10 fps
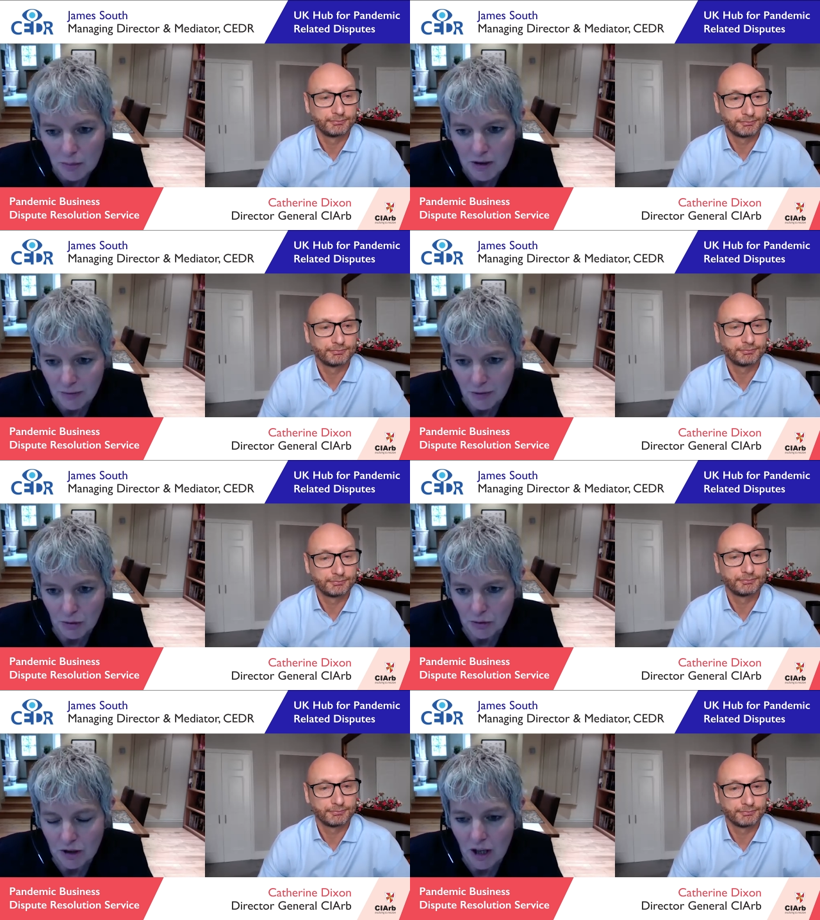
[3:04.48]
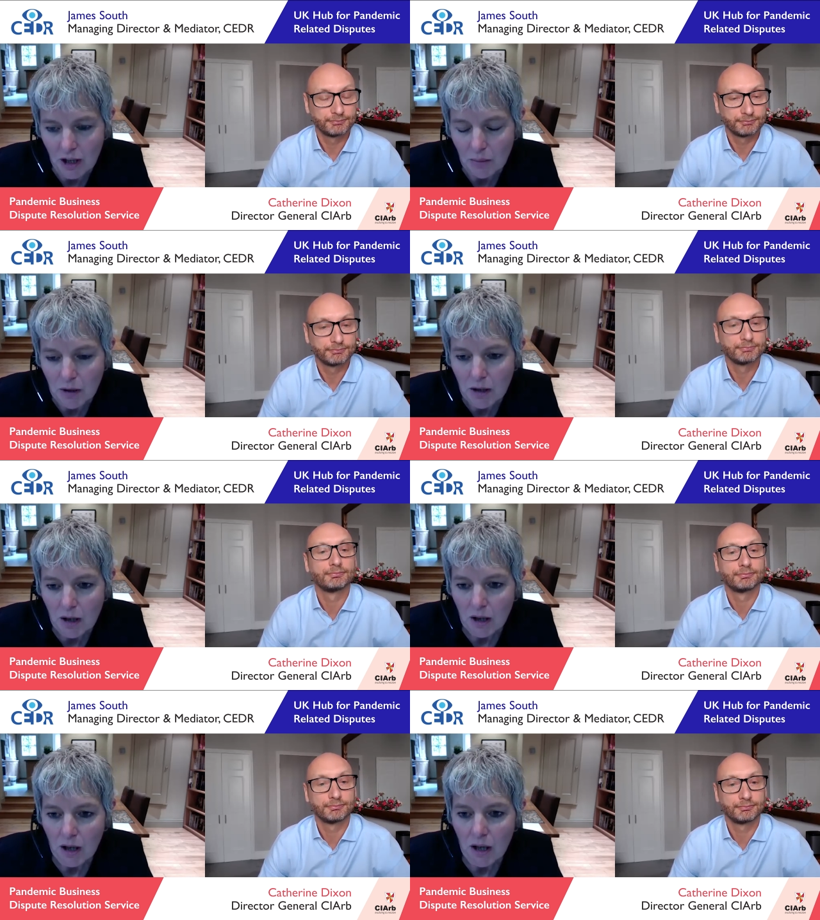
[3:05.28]
Speaker 1: difficult time.
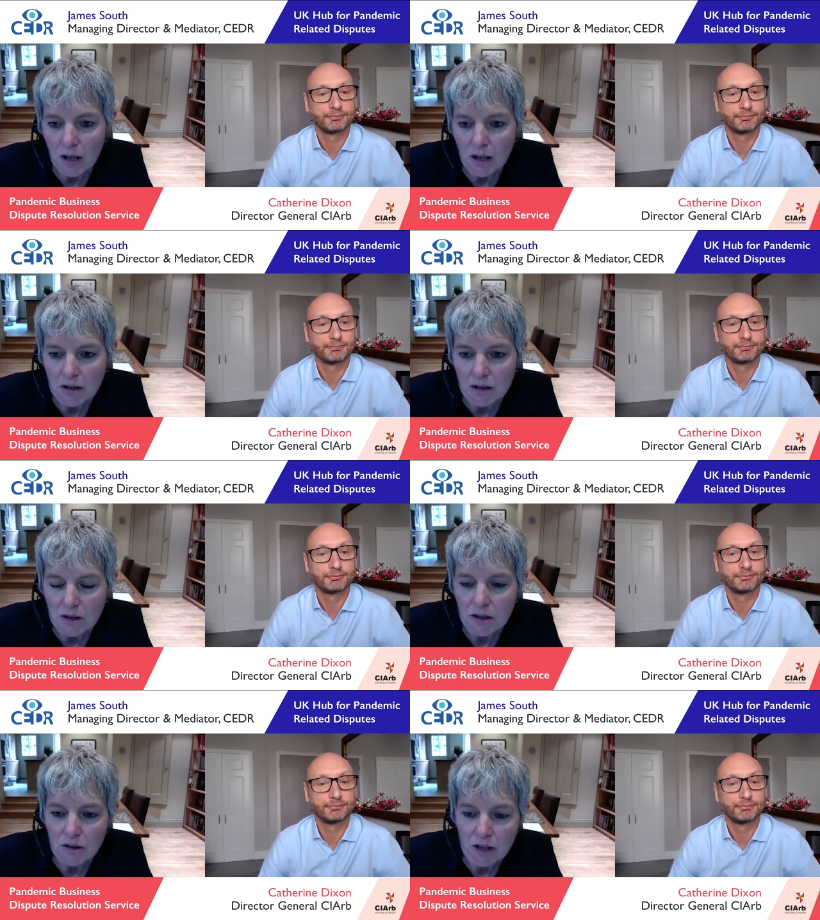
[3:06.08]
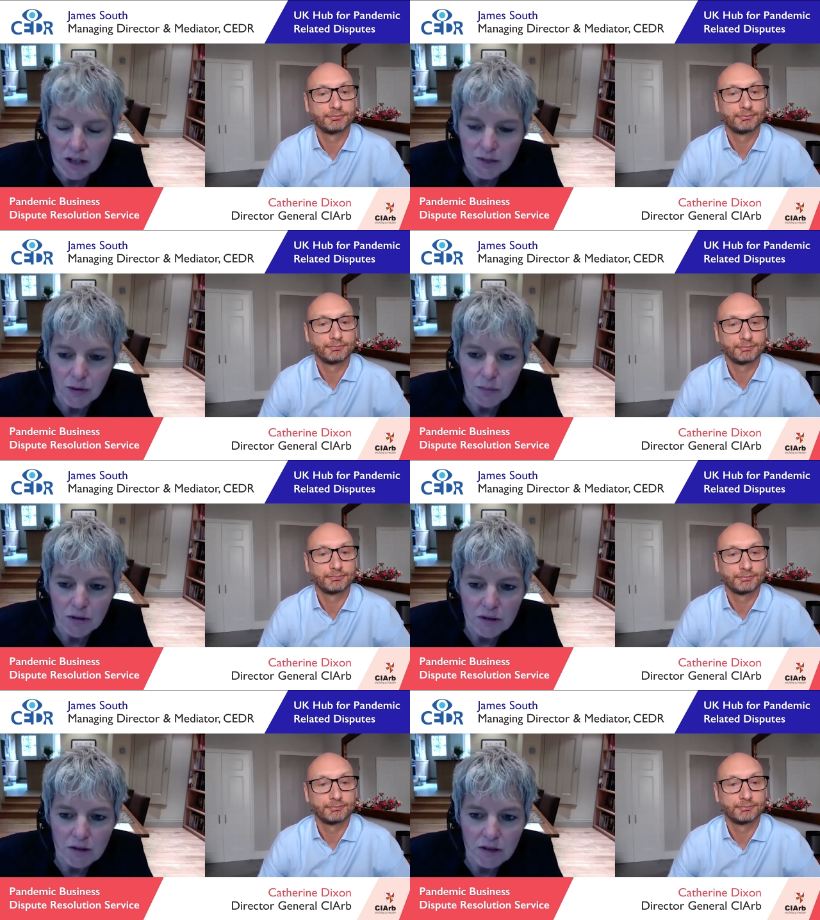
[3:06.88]
And, you know, the last thing
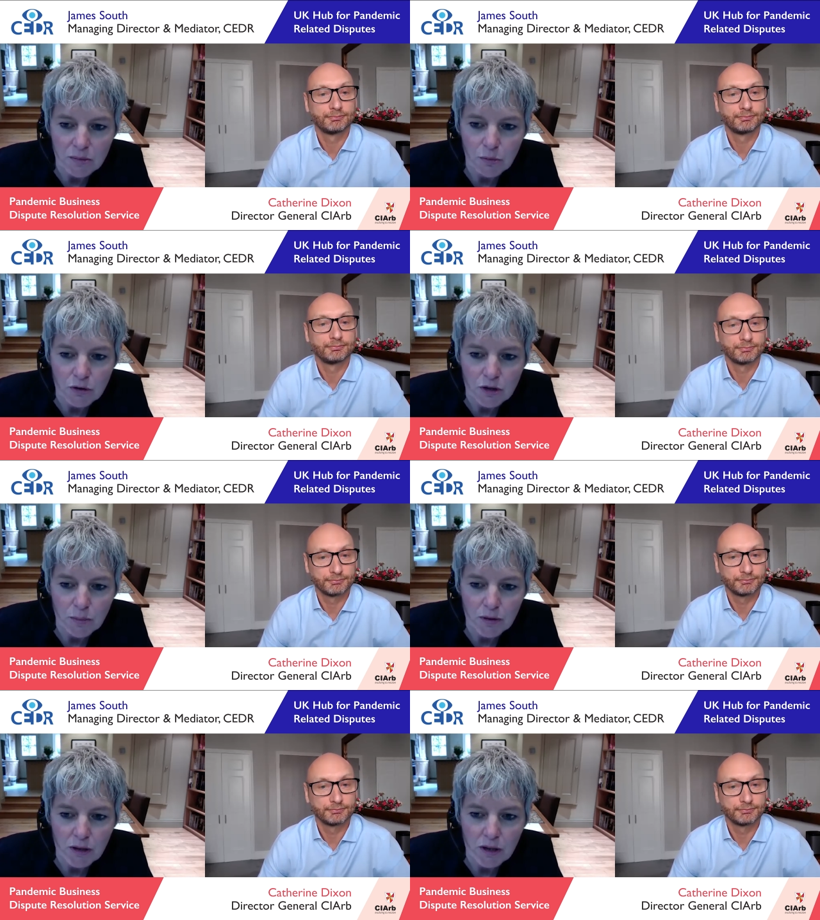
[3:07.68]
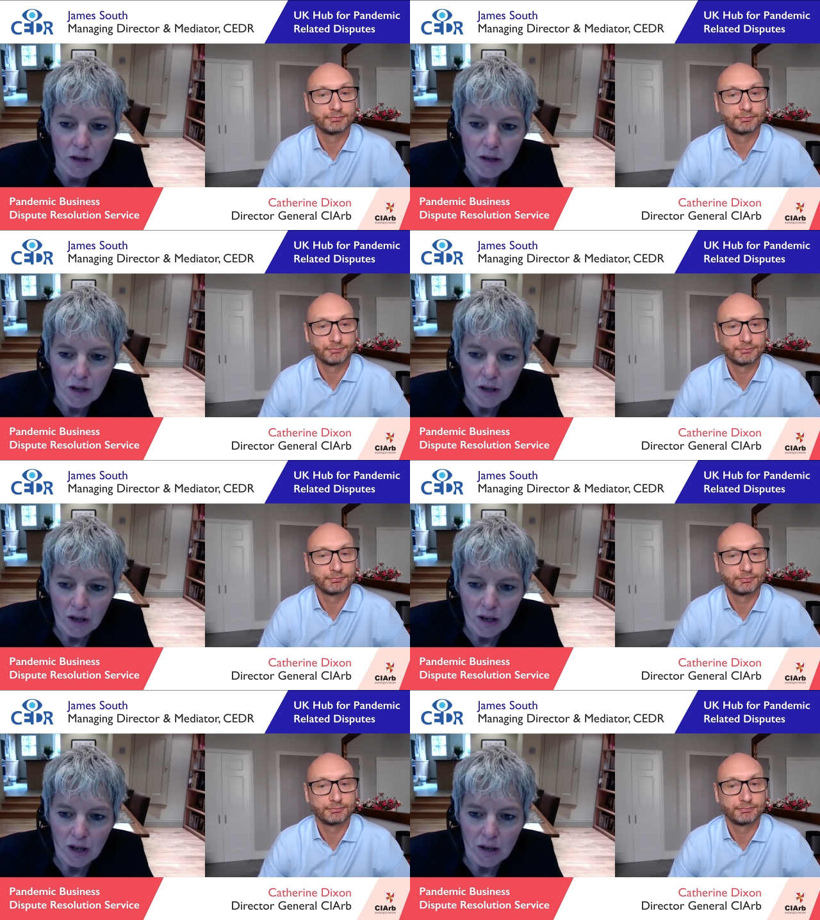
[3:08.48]
businesses want to be
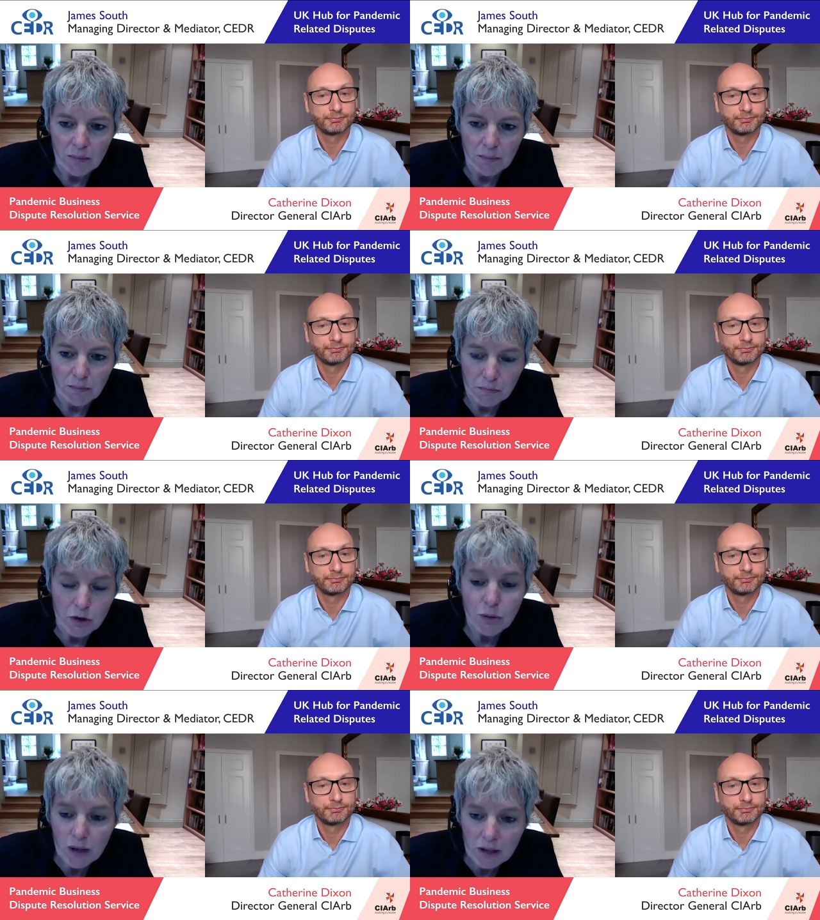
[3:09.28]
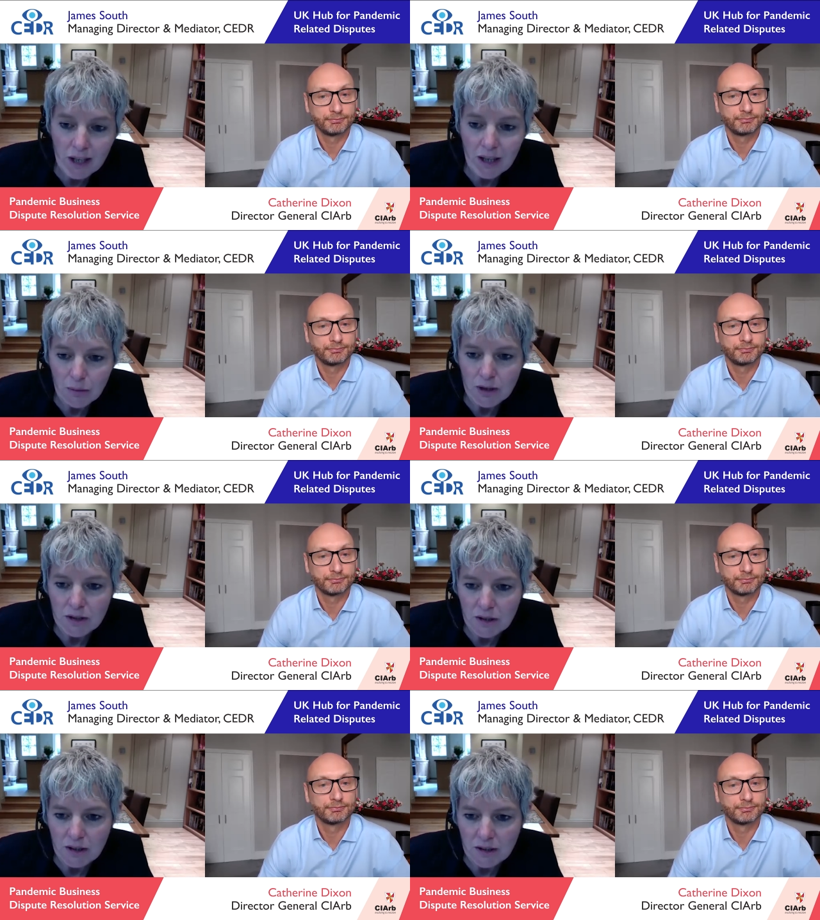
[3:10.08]
um, doing now
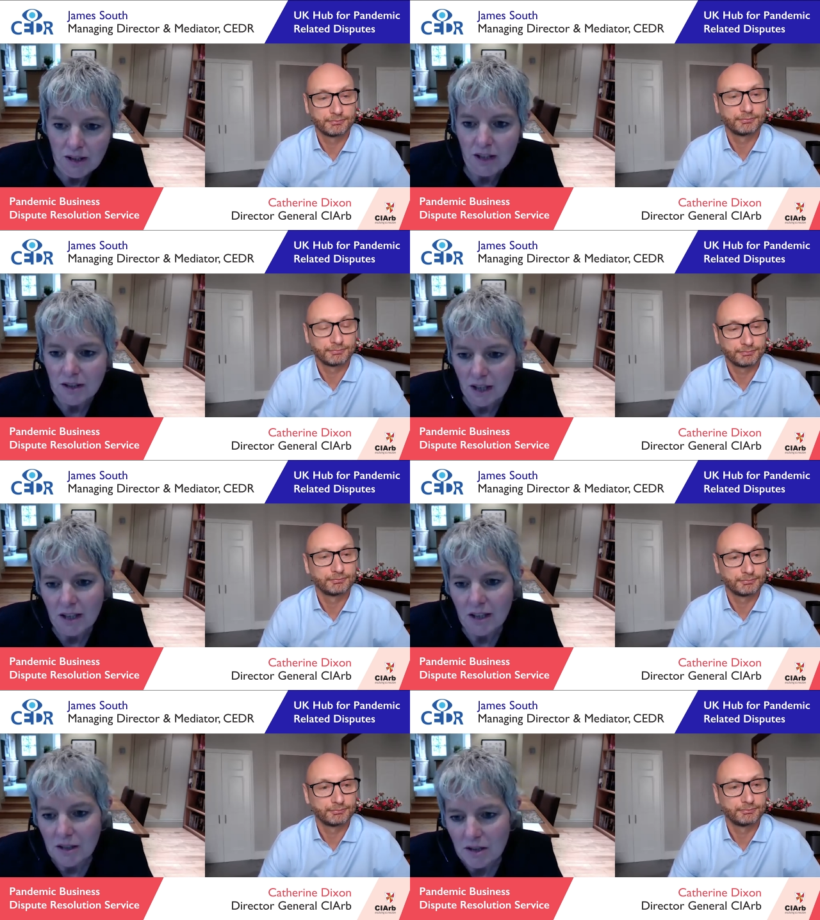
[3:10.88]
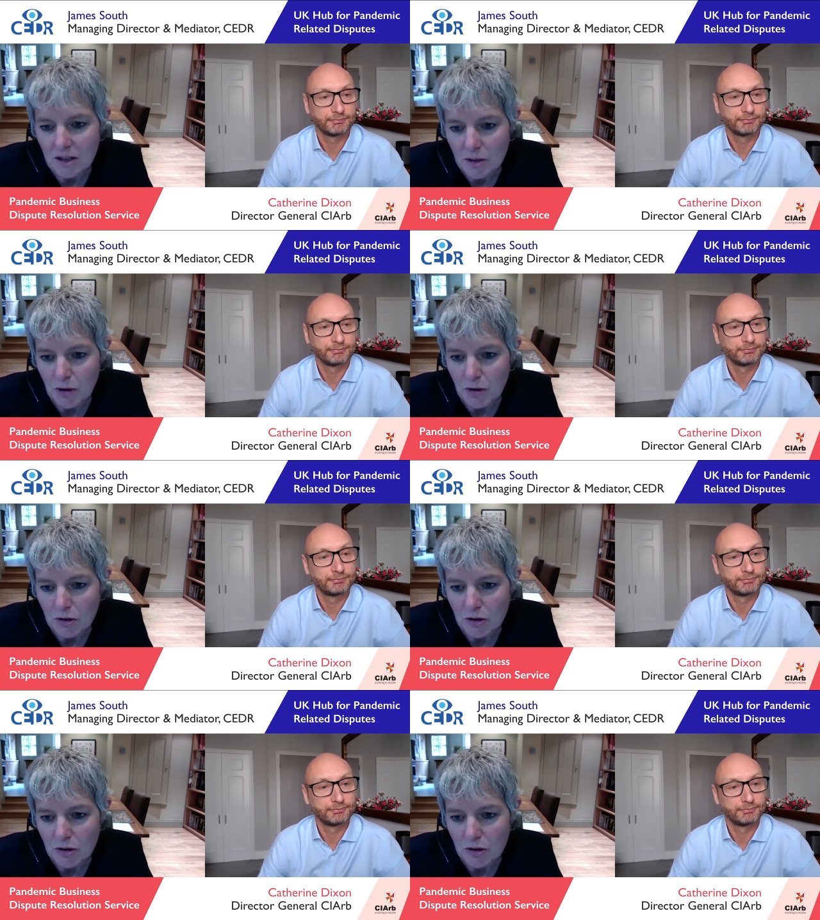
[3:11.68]
is, is, is getting into disputes.